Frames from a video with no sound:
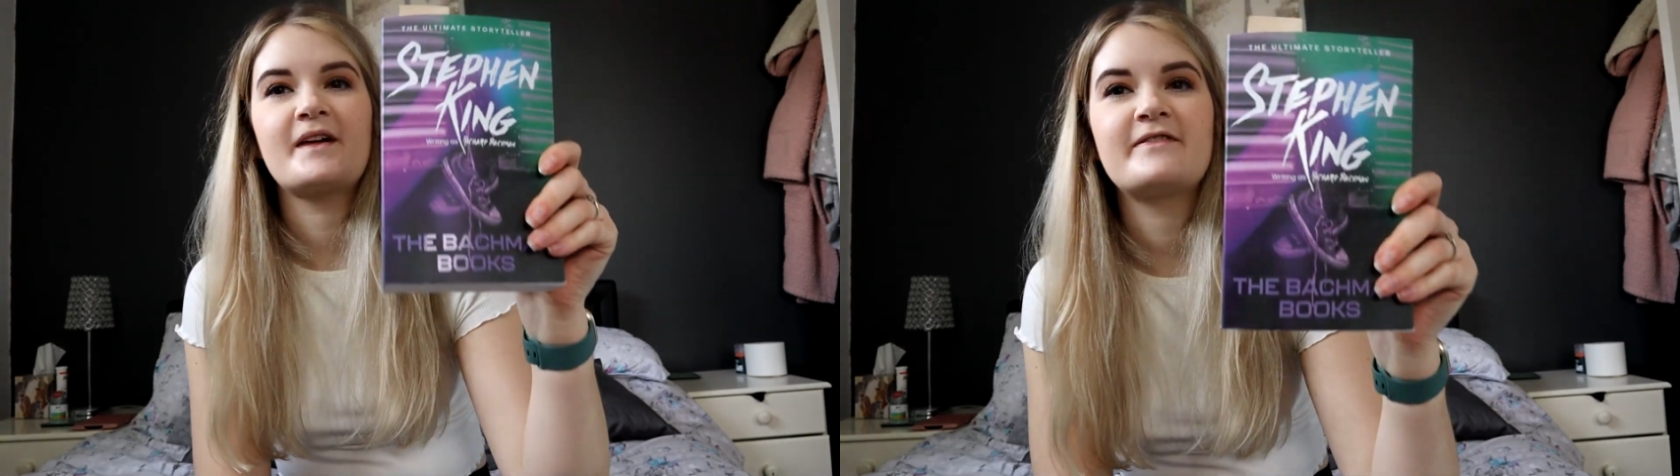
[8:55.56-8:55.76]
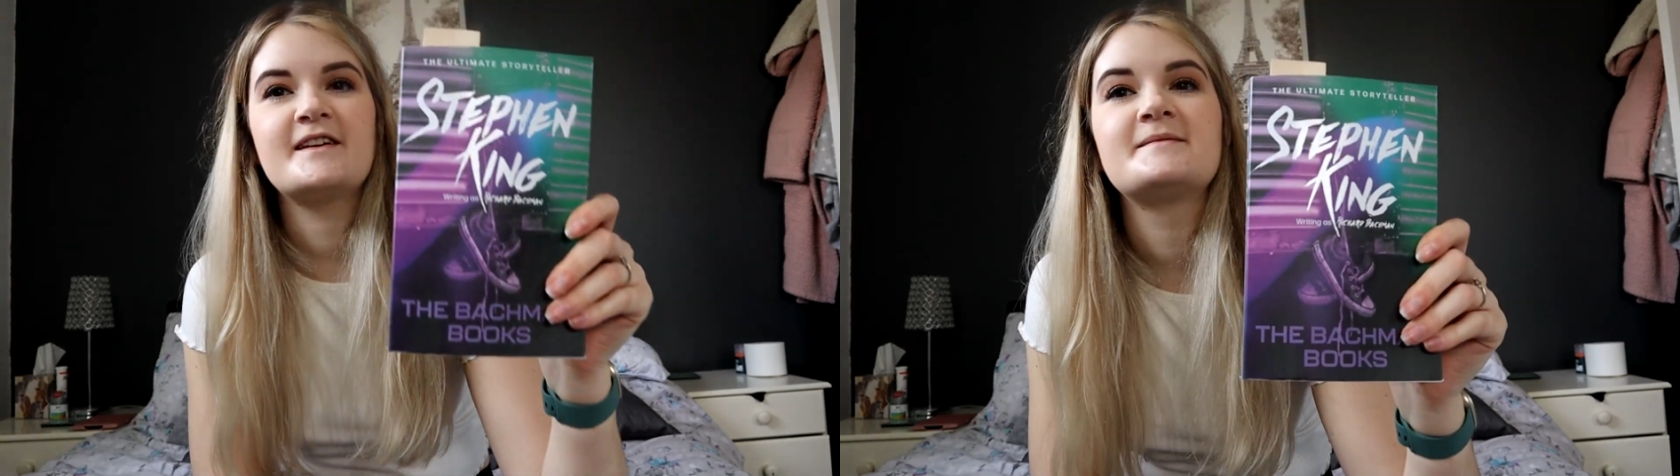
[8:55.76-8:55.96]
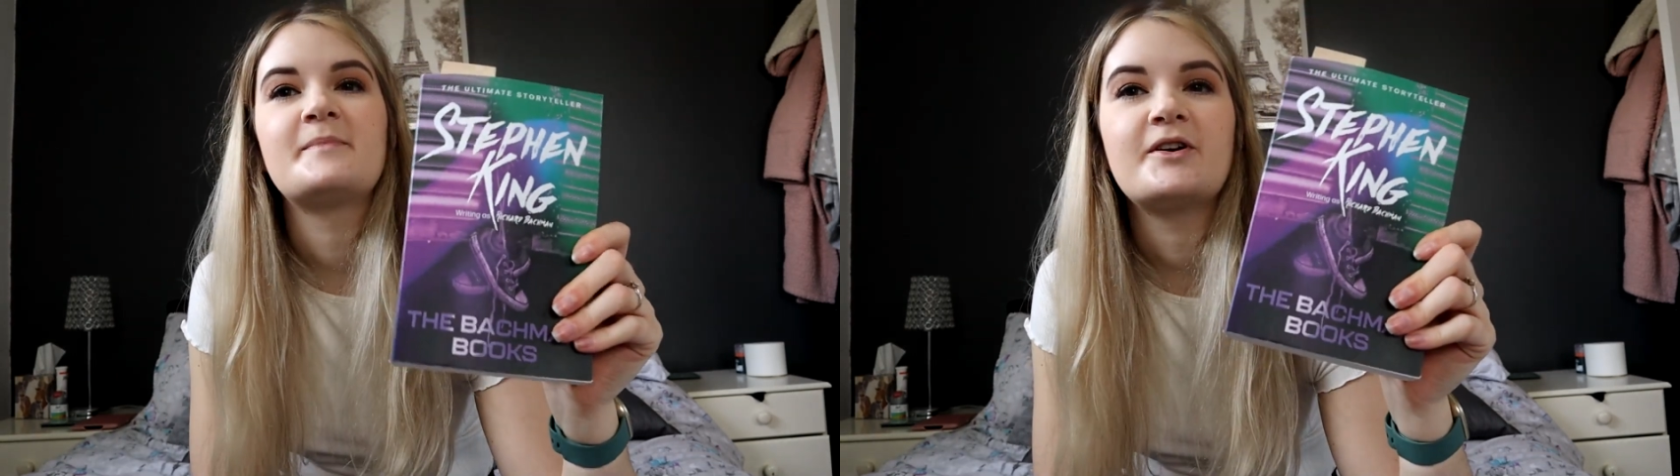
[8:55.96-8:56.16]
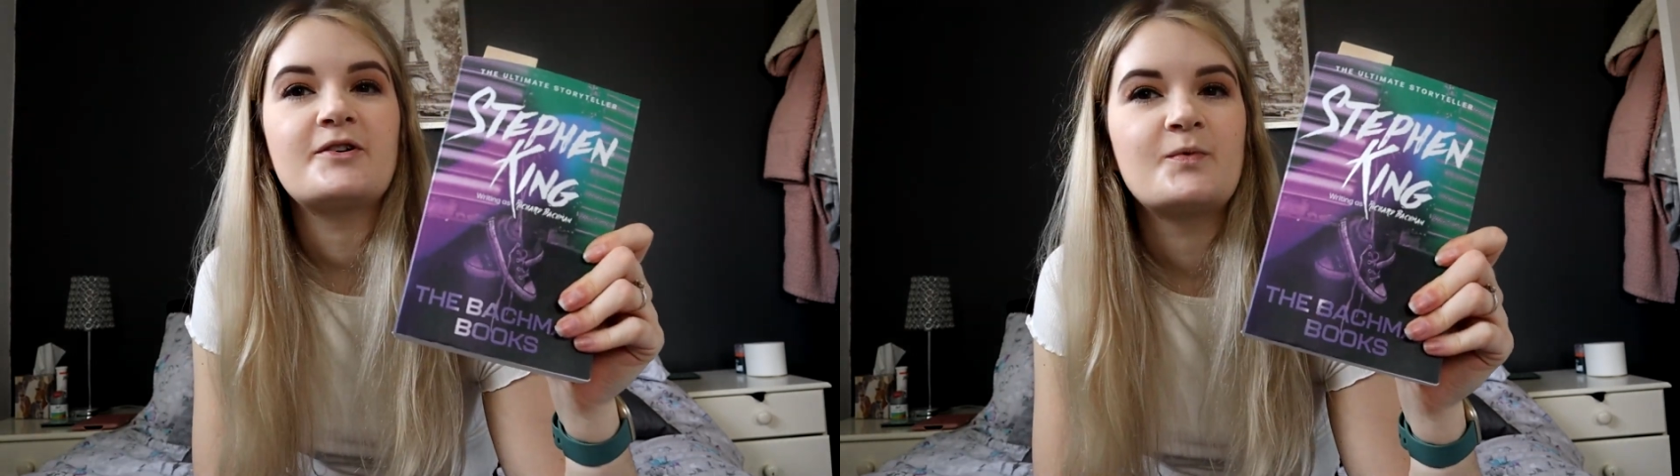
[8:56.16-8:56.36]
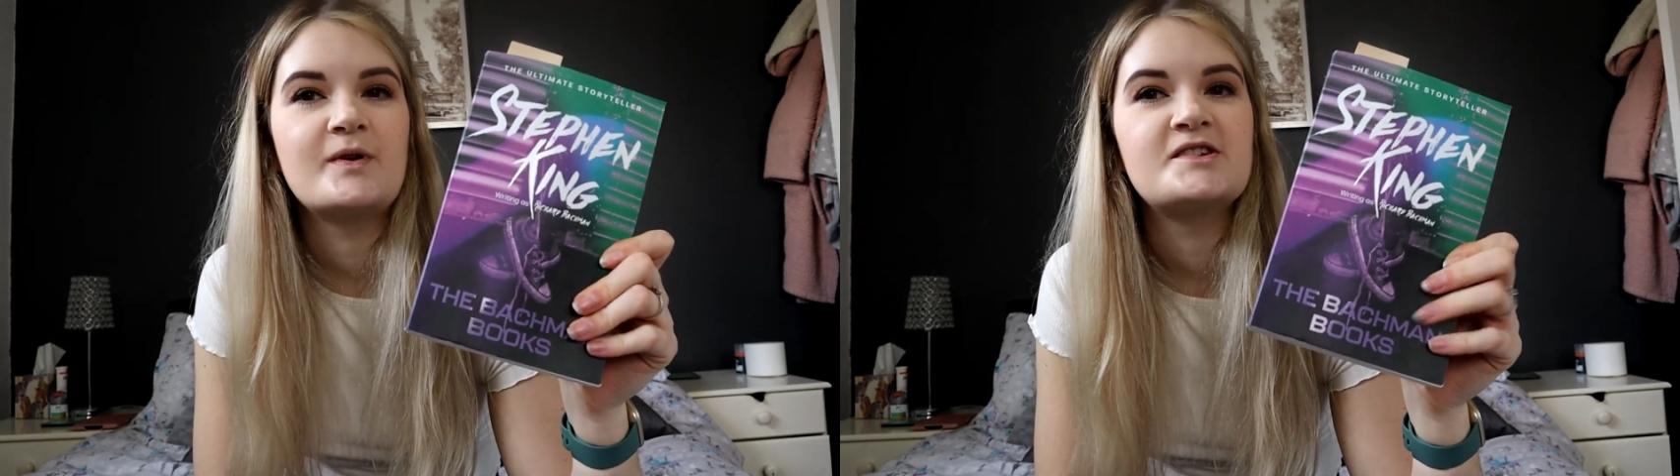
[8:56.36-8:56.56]
this book,
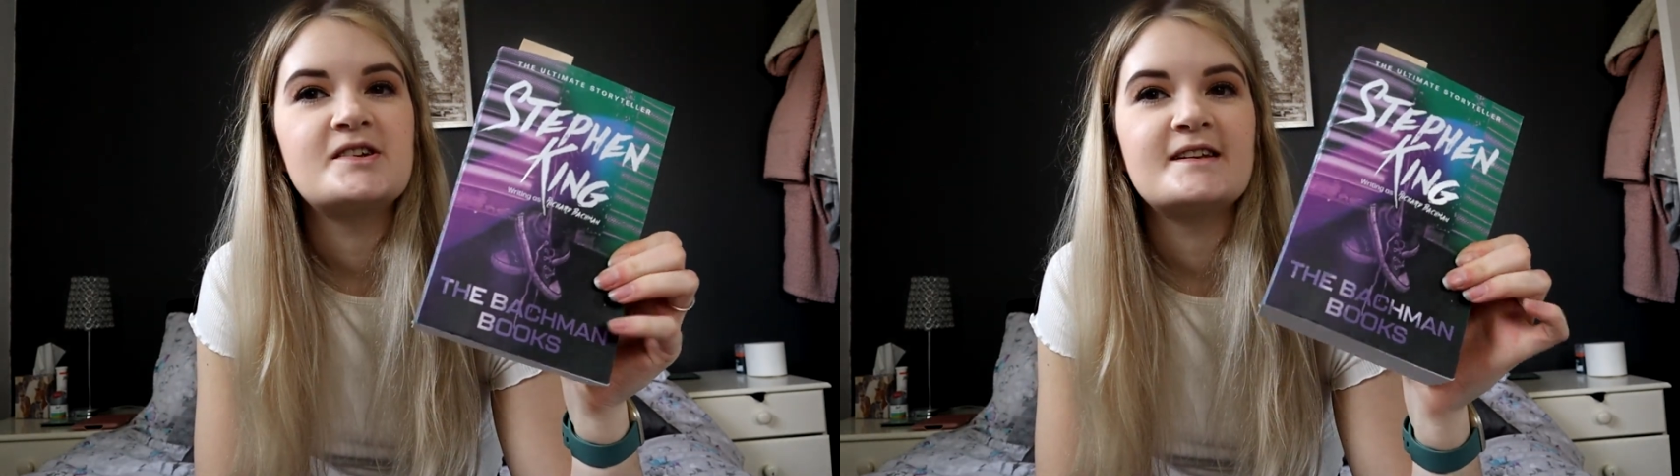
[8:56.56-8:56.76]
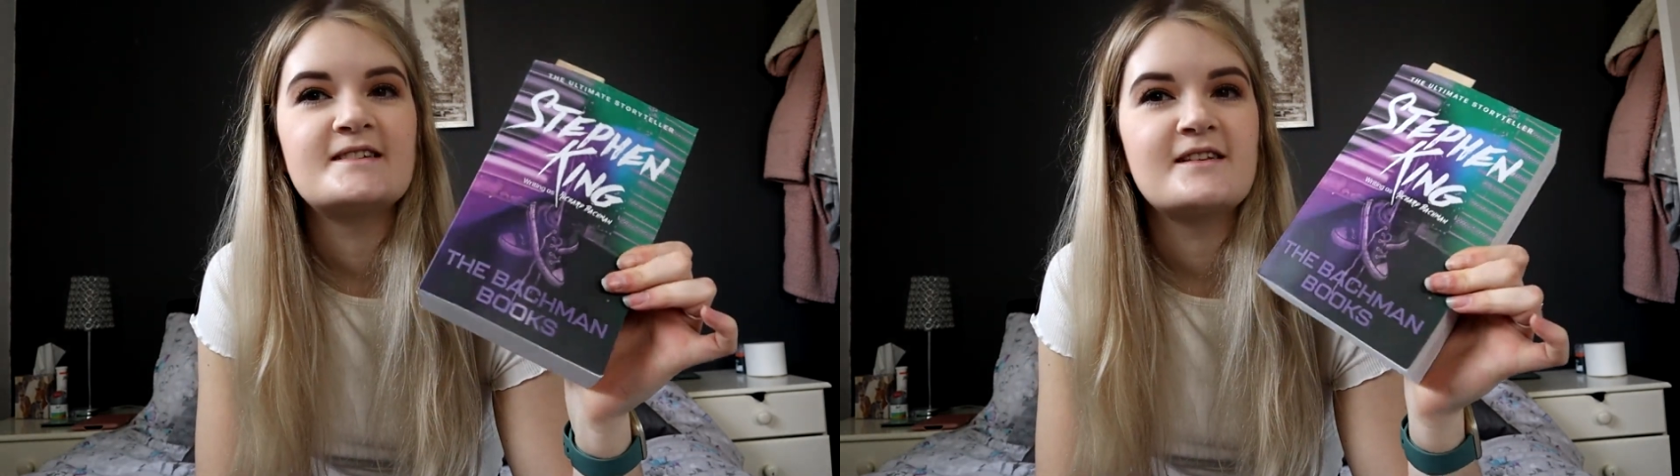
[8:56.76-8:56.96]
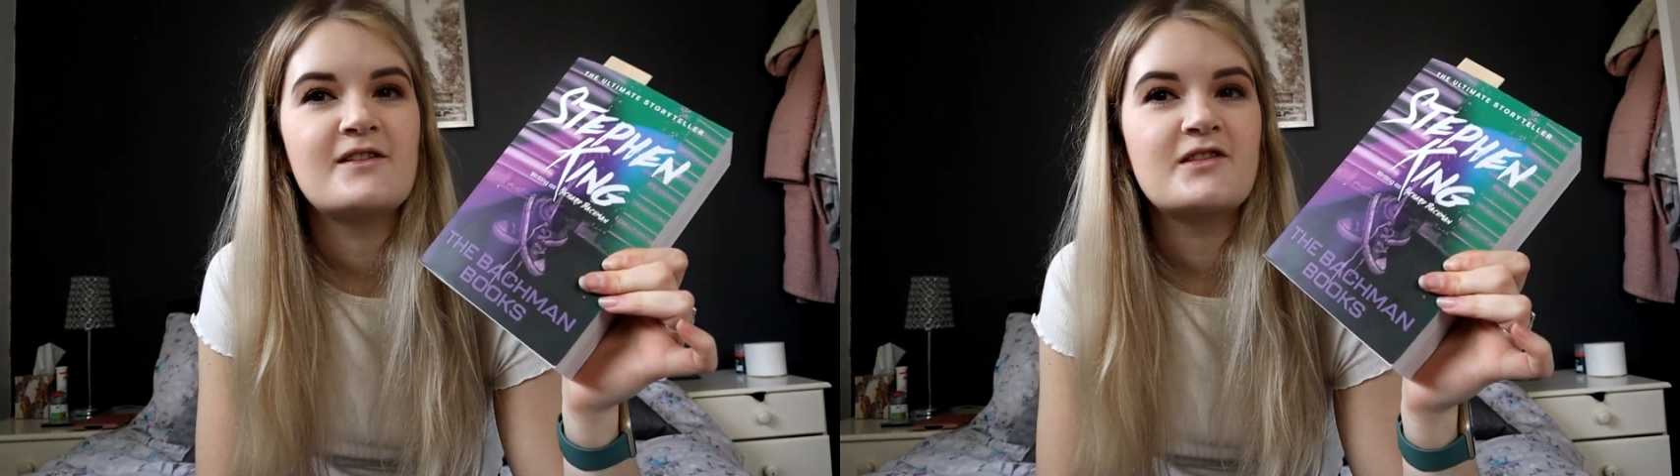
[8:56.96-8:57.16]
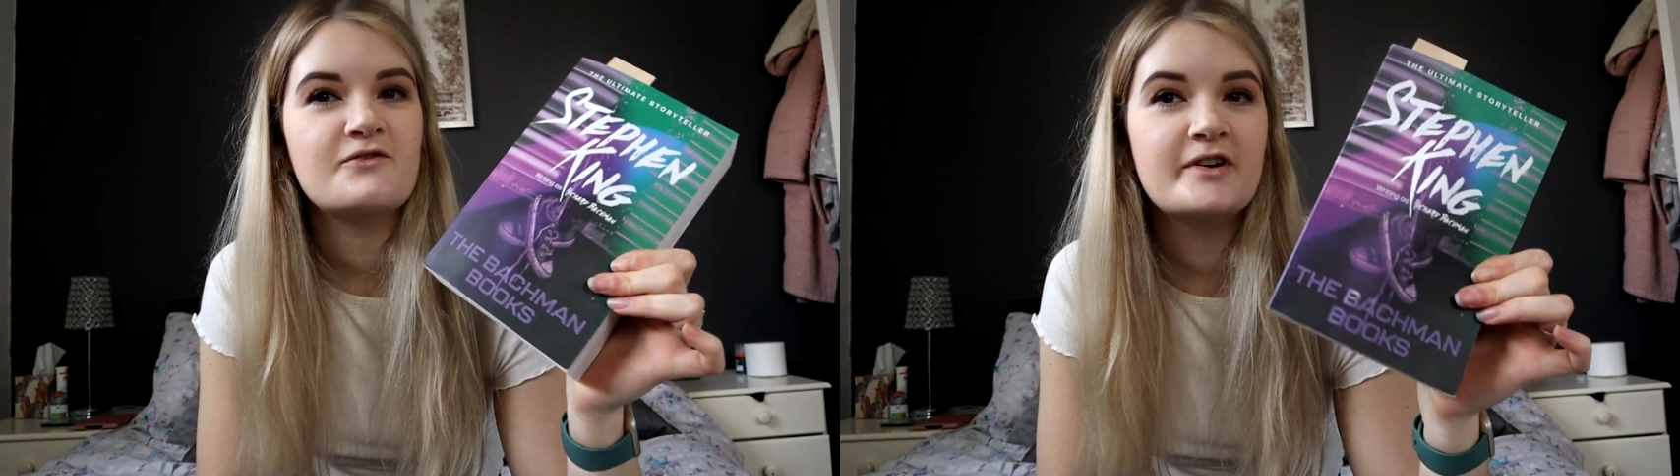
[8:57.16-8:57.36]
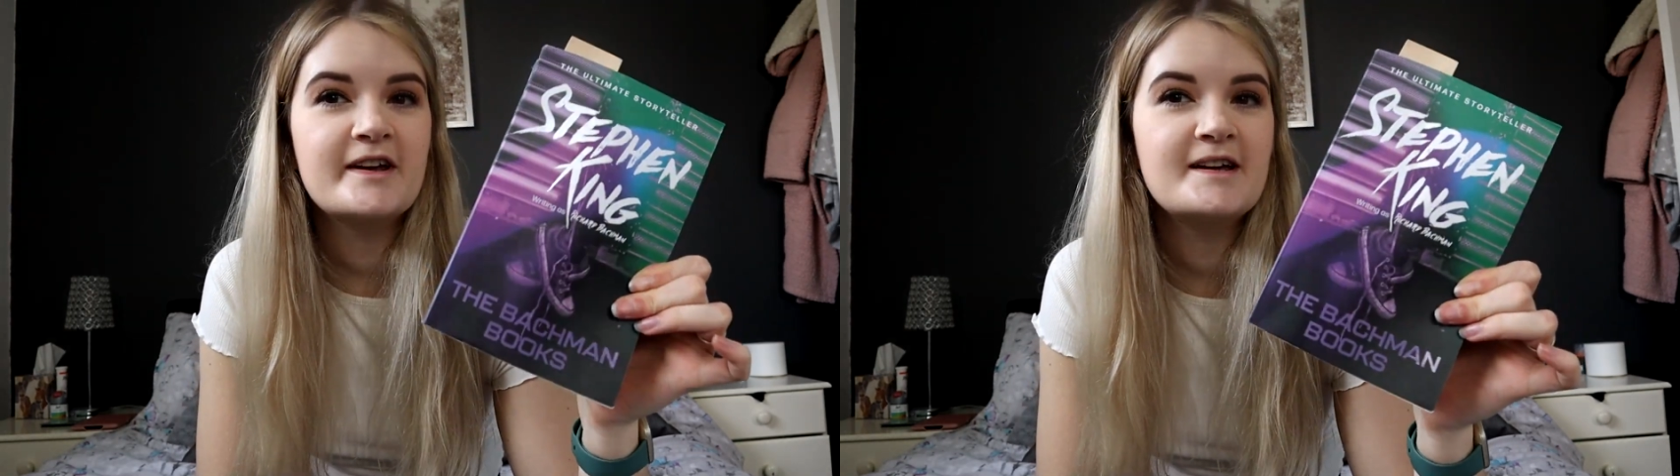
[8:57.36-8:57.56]
which is
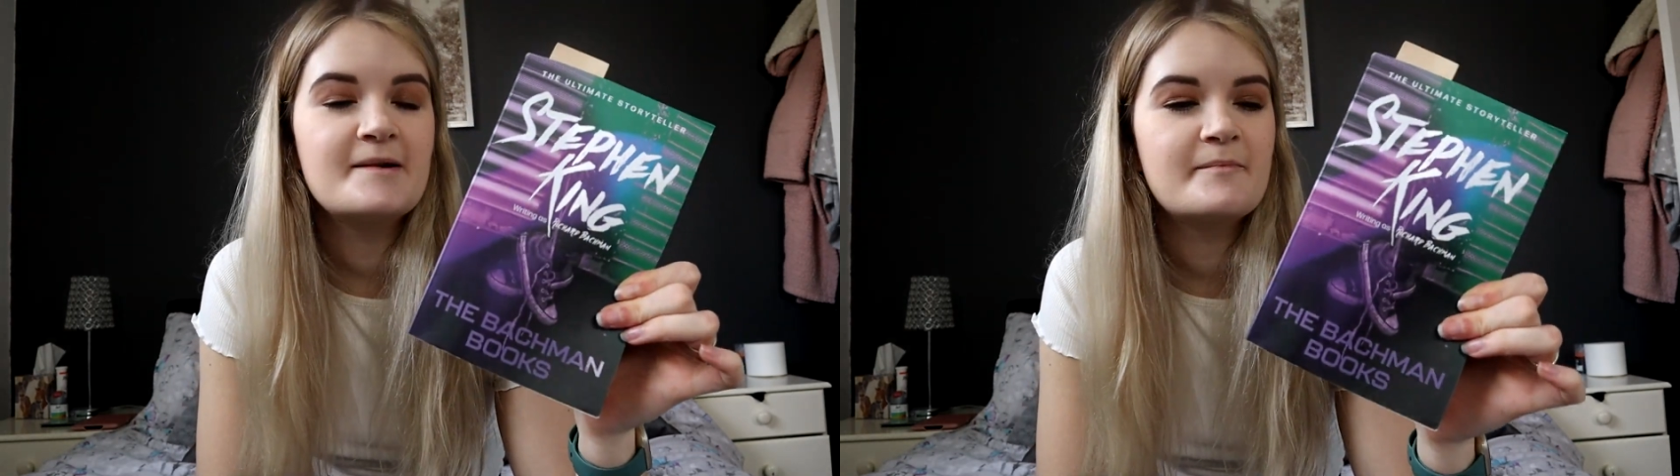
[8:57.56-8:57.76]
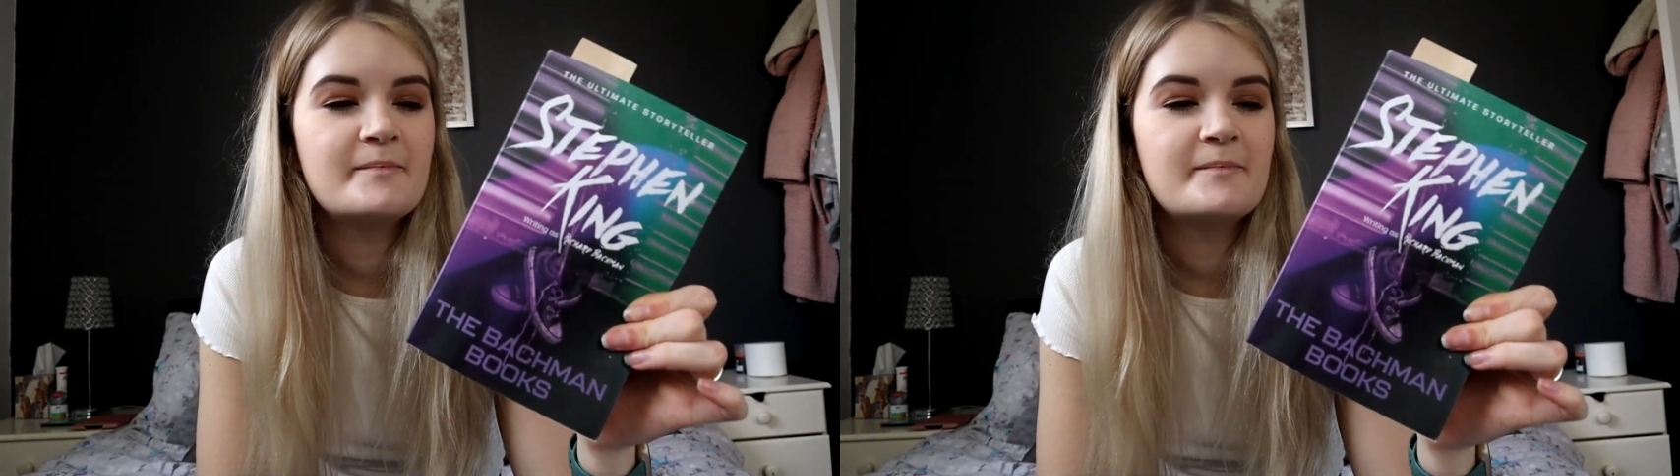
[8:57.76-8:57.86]
3